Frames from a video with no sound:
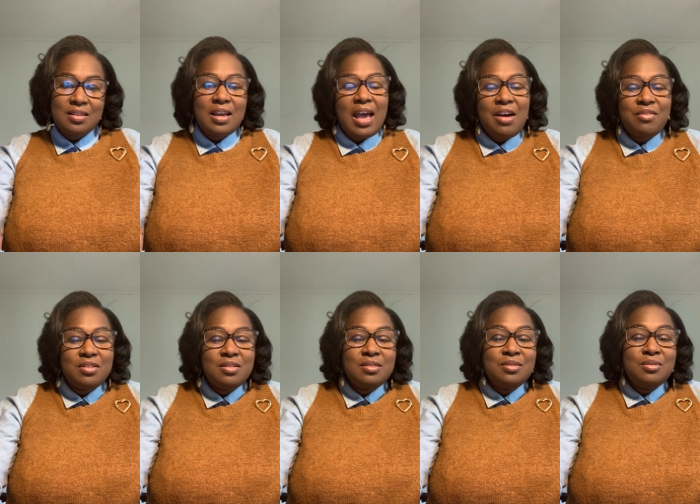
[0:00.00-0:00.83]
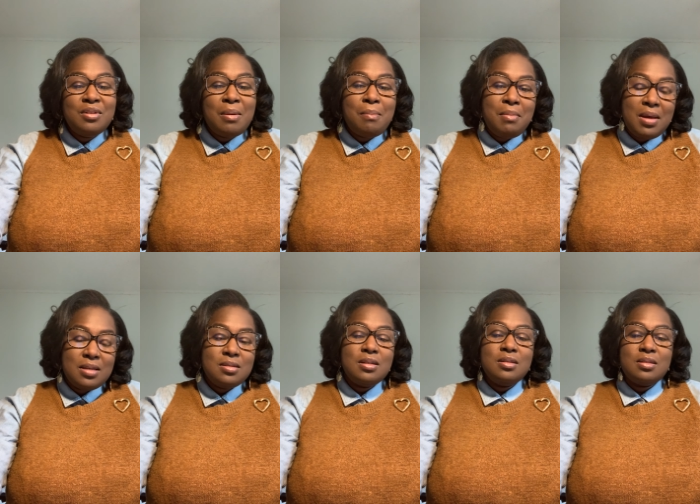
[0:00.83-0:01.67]
Have an
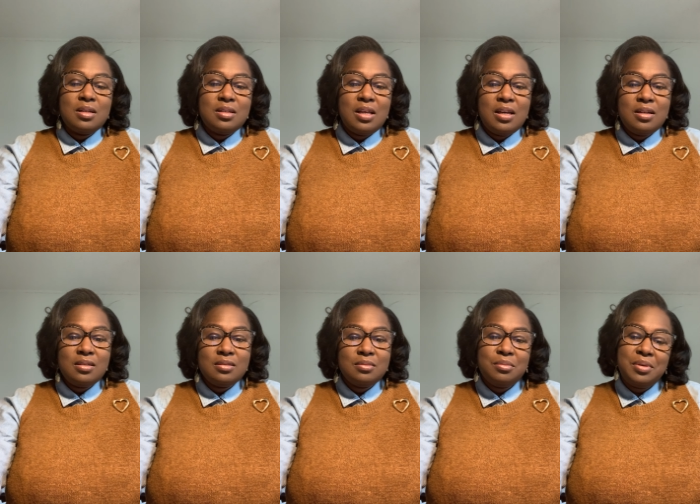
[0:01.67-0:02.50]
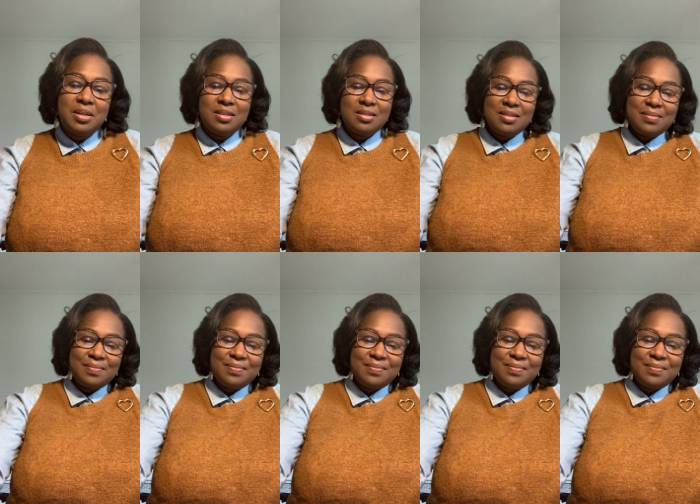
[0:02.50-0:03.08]
amazing Sunday. Peace.